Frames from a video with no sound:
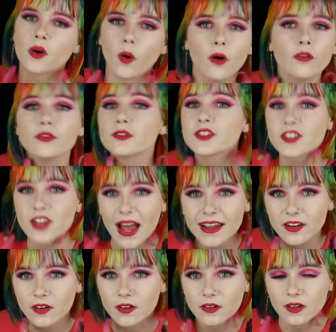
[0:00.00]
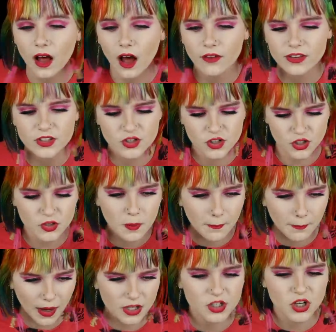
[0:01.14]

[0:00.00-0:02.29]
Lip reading: awful cycle of it's just much